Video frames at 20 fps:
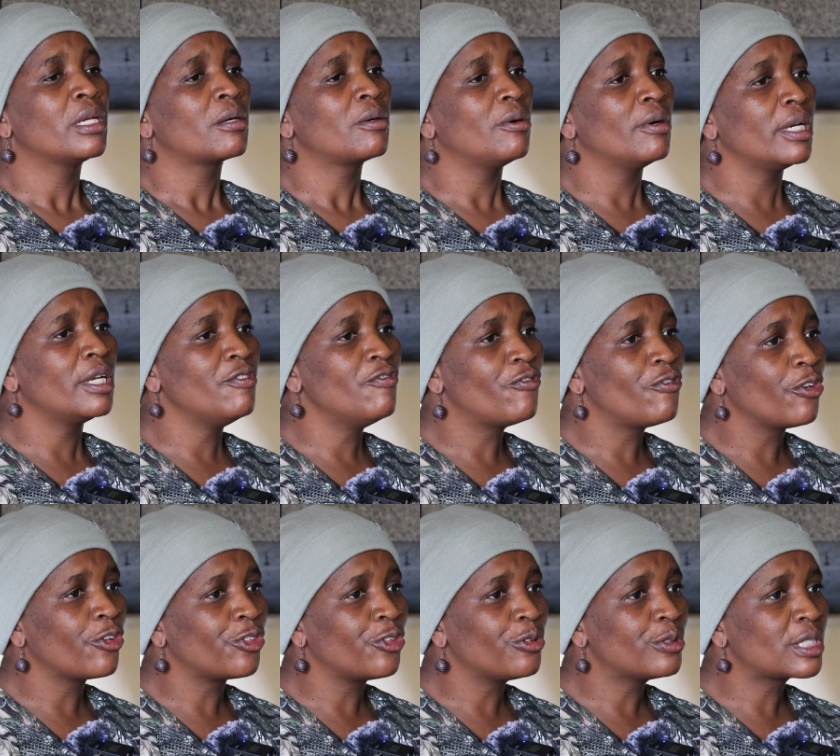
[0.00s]
calling
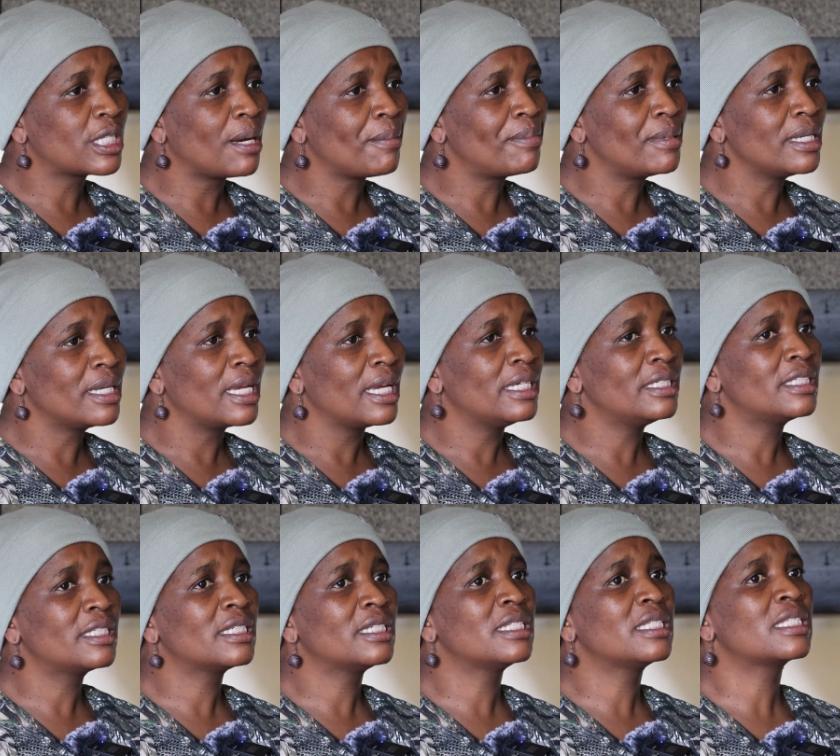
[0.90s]
for those
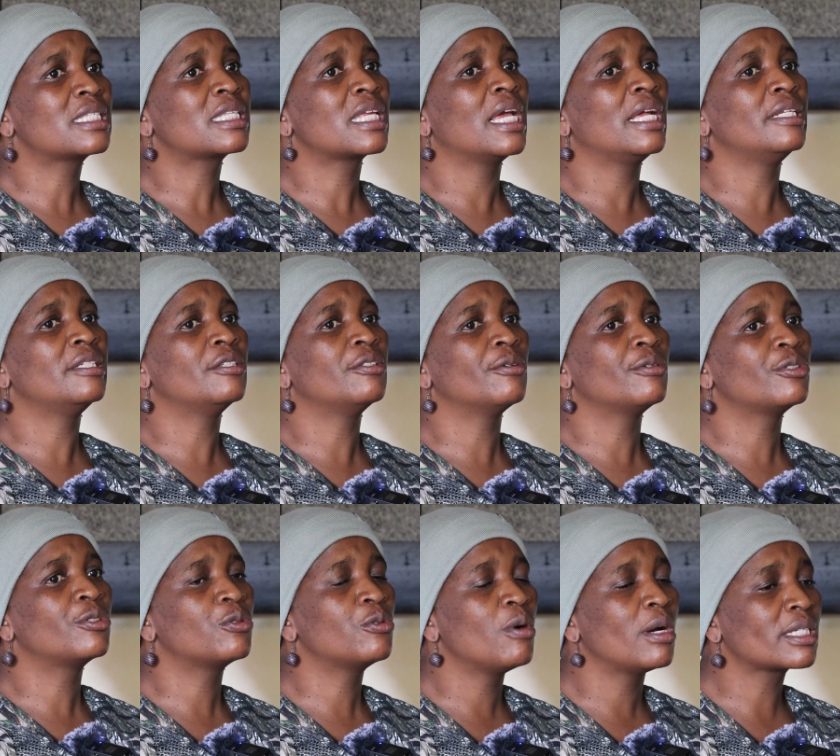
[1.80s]
applications, and
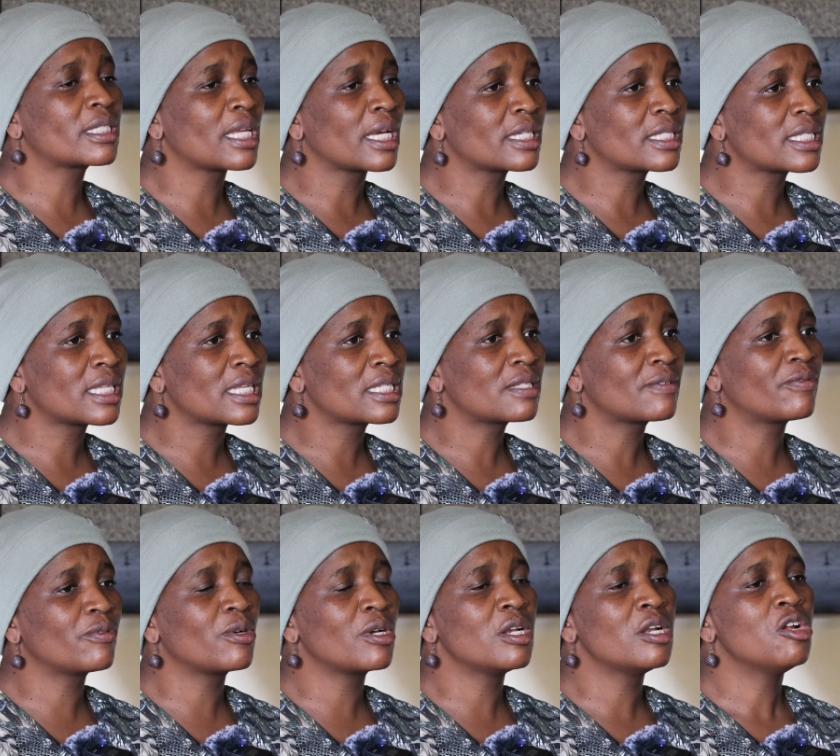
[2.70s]
those who are
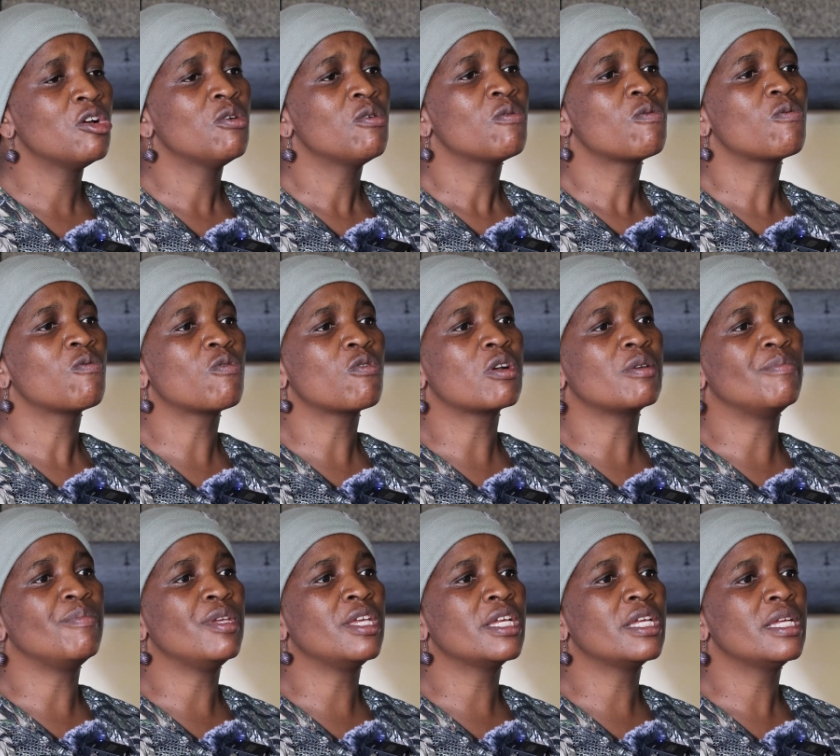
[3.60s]
successful will
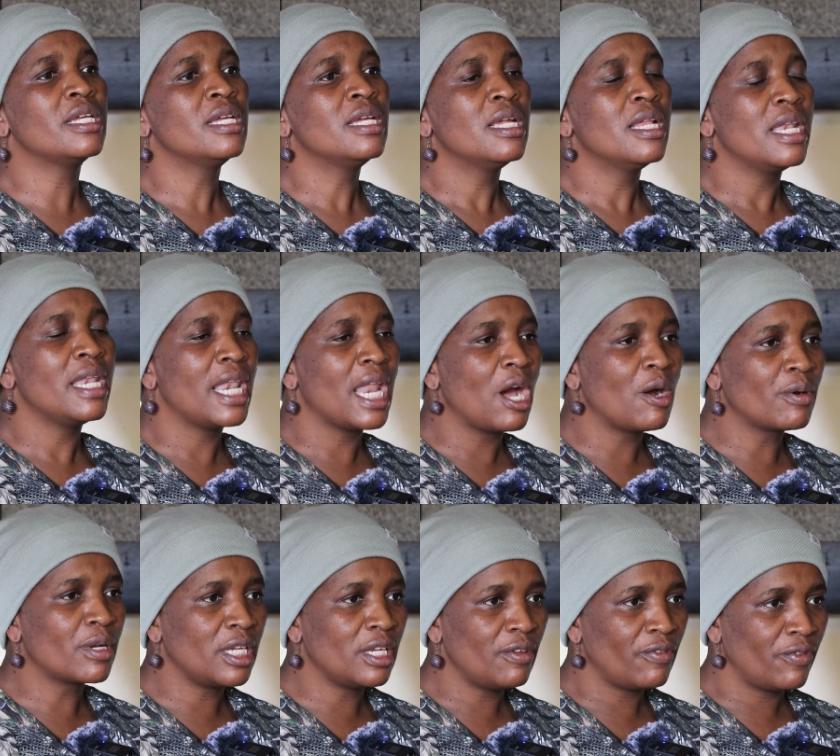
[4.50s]
be now
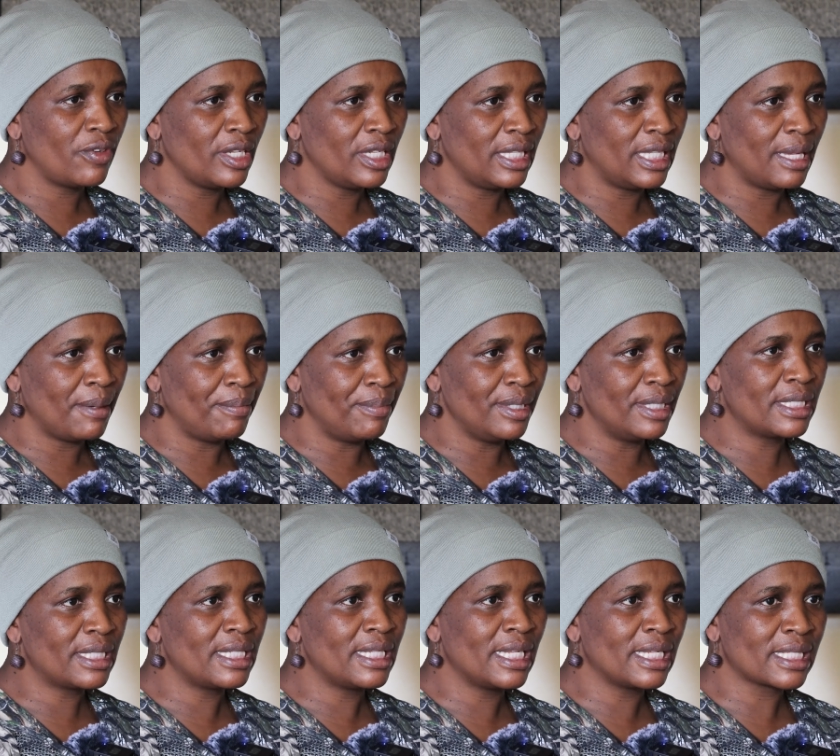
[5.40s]
given the
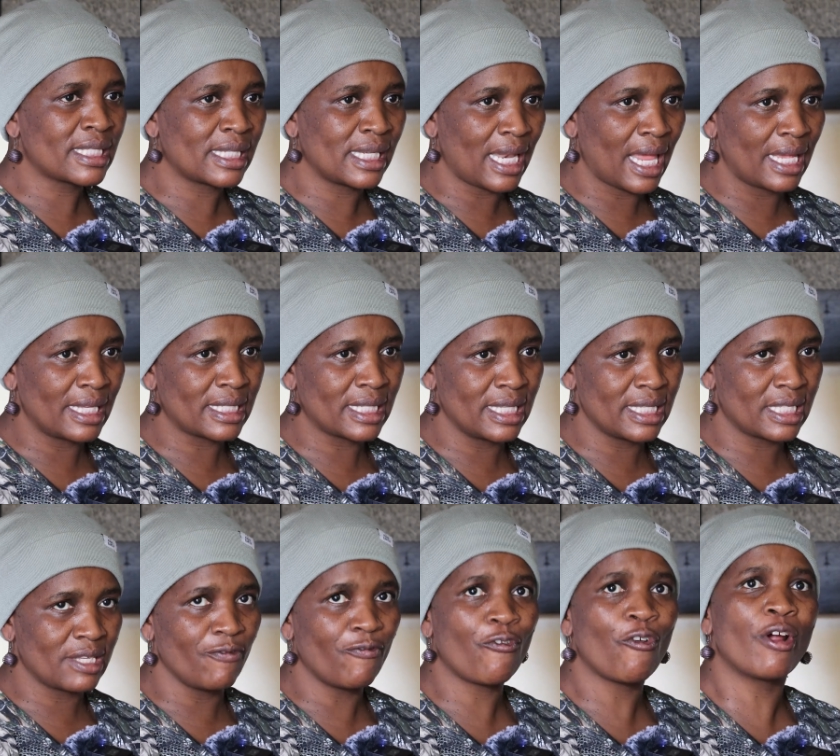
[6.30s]
business
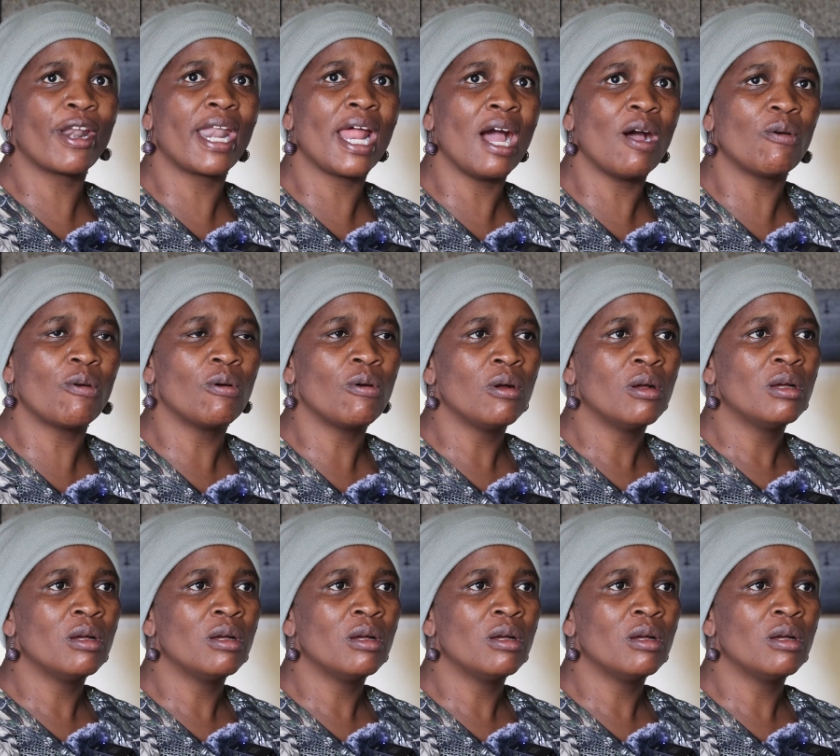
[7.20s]
licensing. For now,